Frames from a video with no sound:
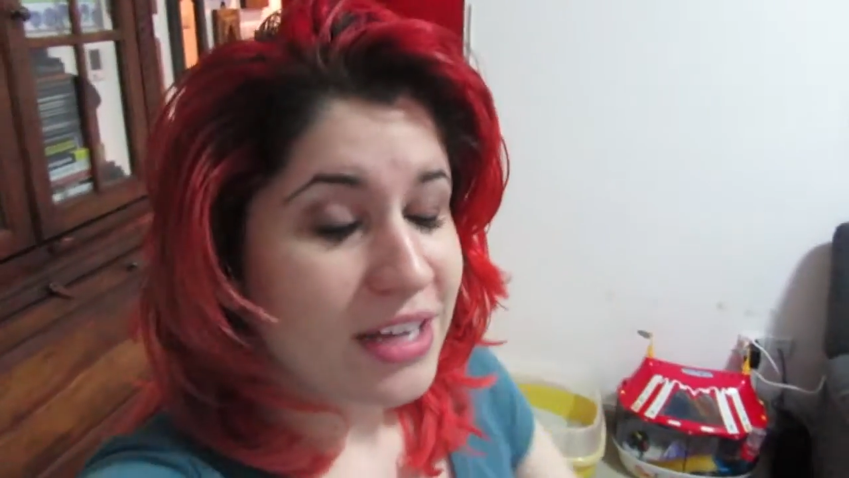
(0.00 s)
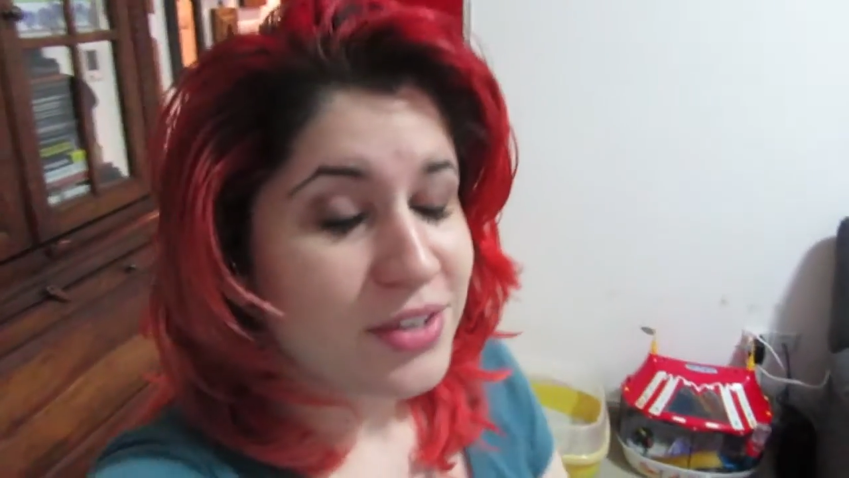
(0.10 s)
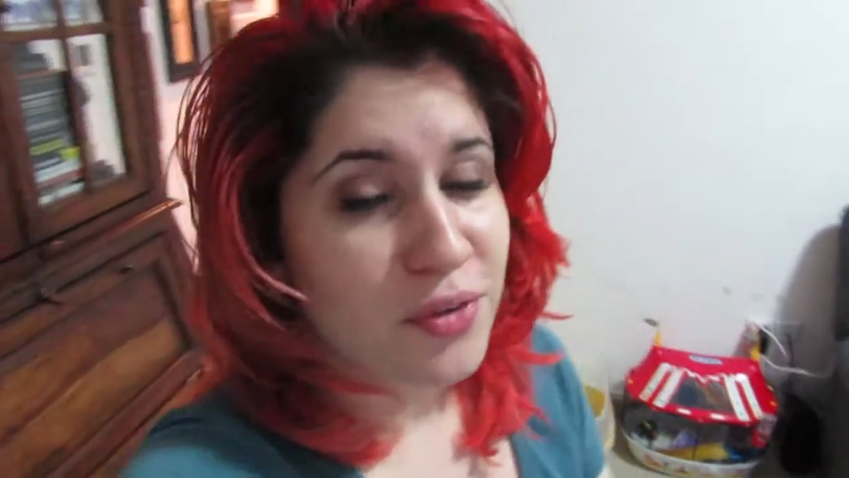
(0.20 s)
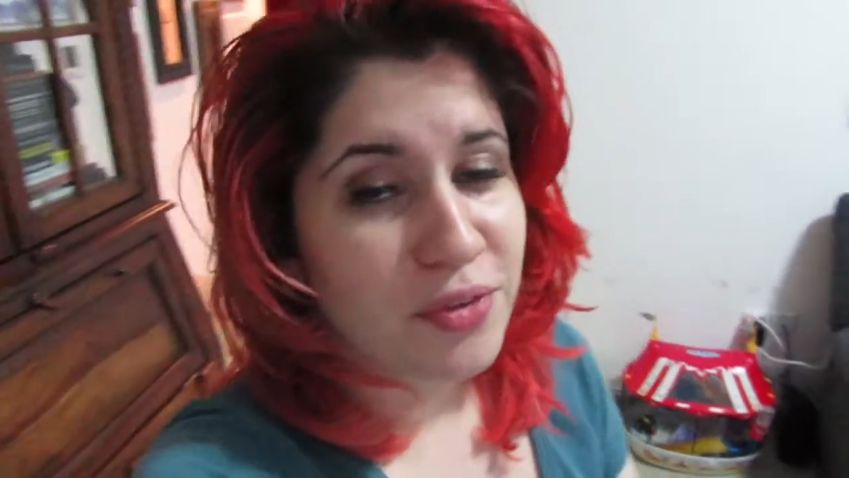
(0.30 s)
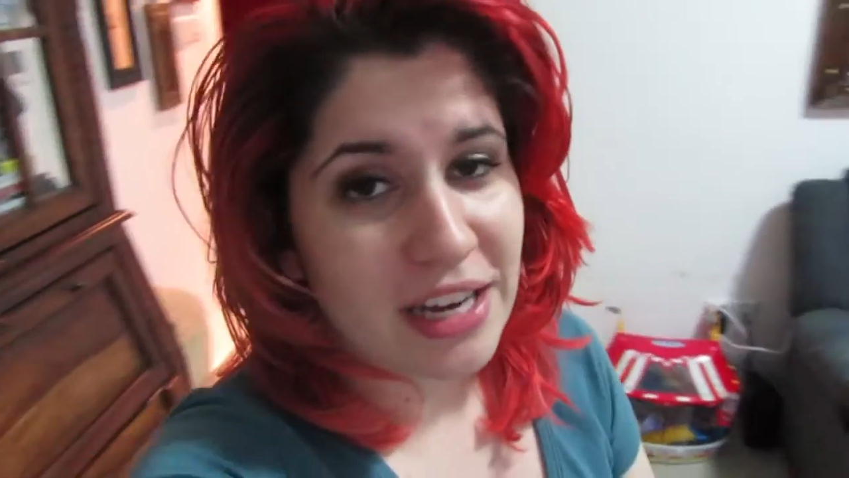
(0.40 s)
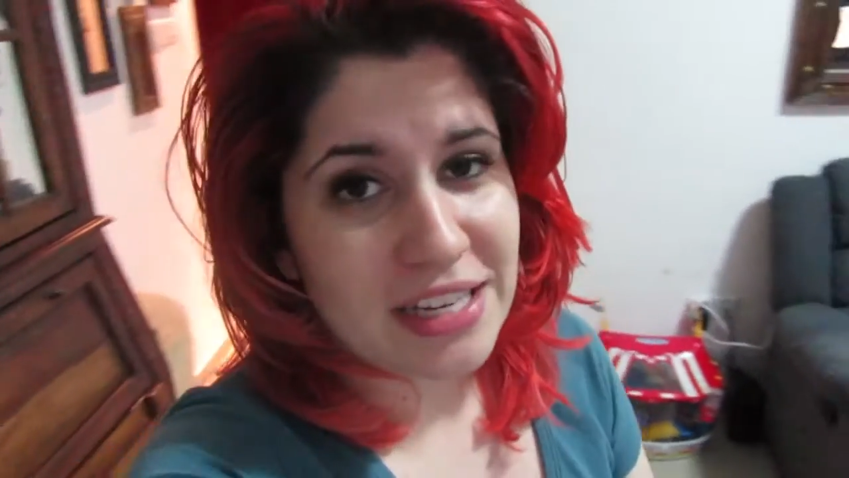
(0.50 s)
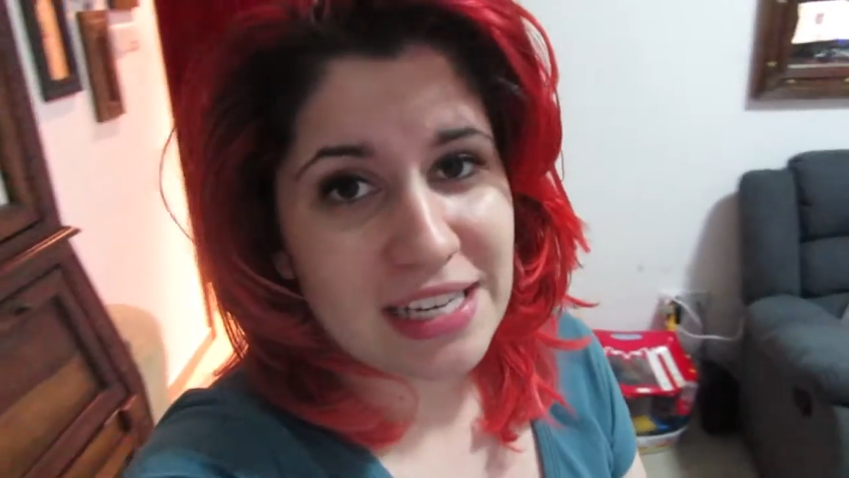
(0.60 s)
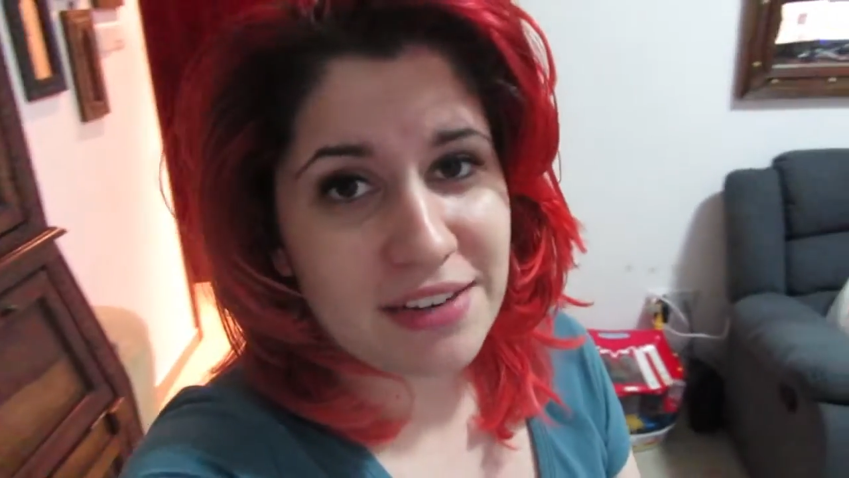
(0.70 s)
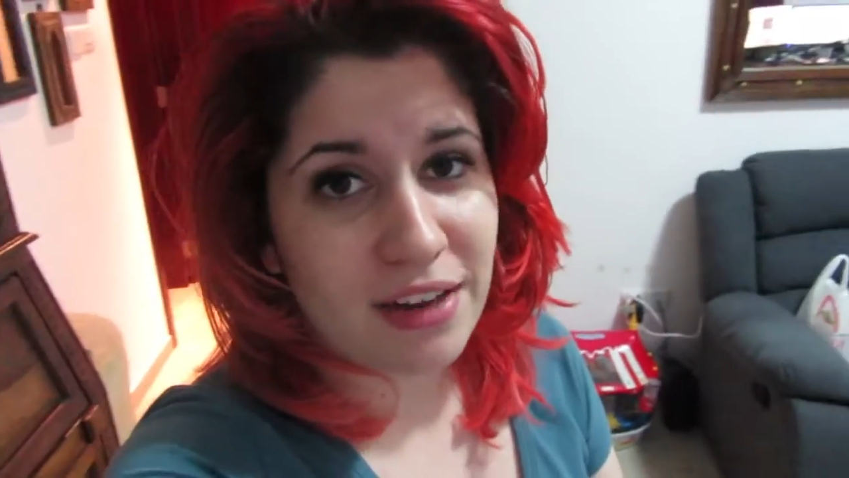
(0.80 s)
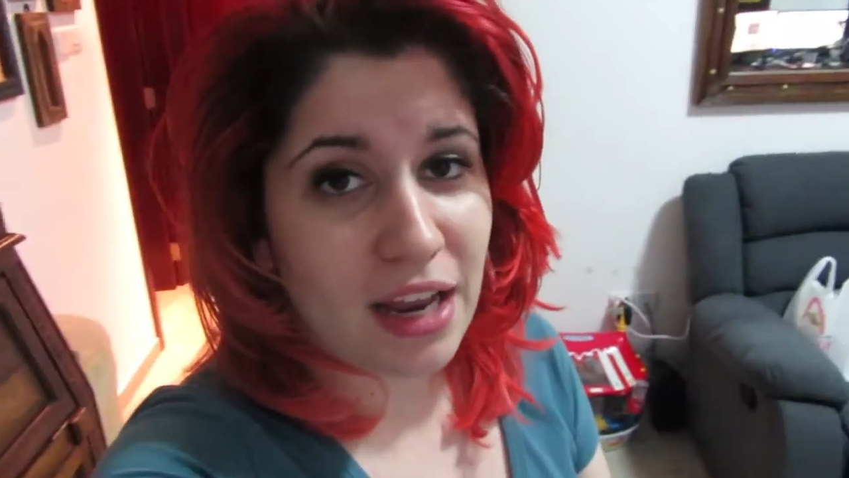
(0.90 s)
Don't forget to
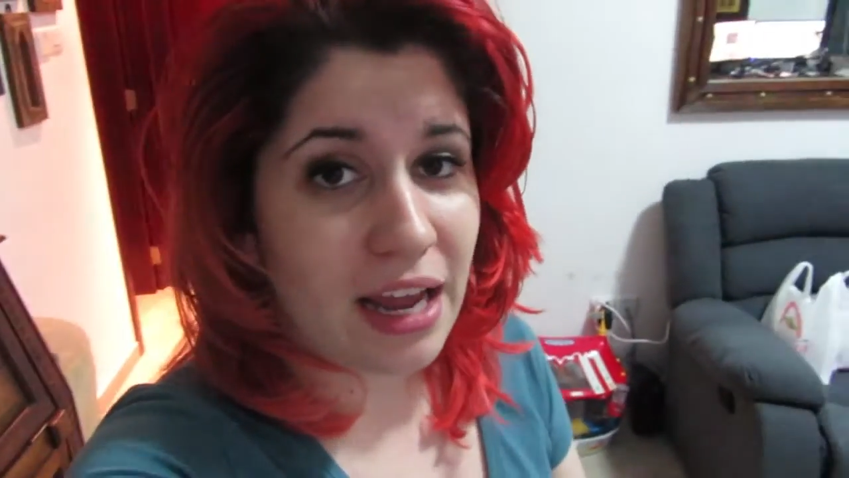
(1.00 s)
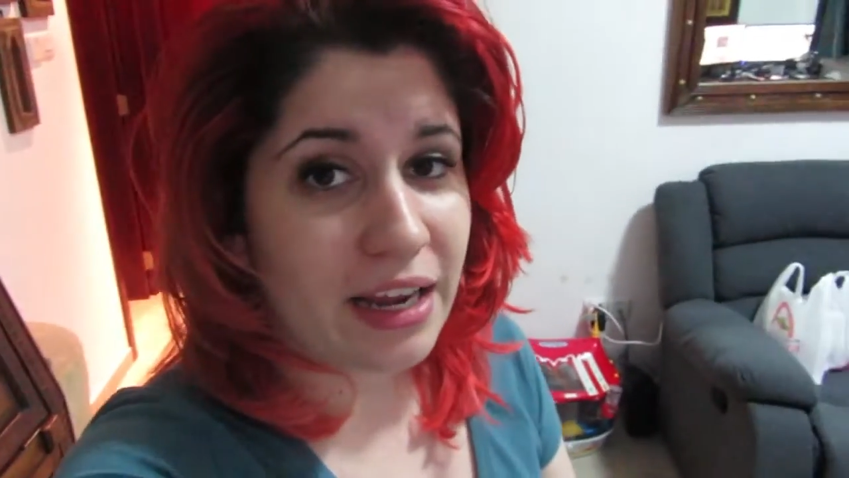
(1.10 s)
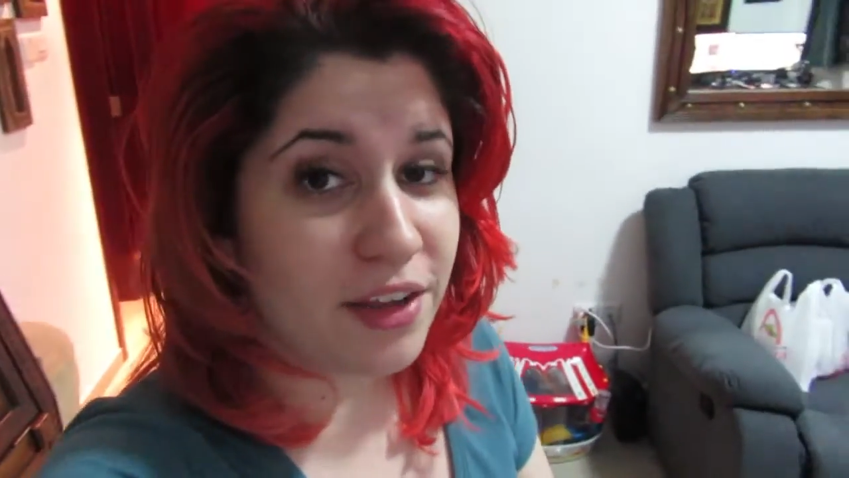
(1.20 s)
leave a like.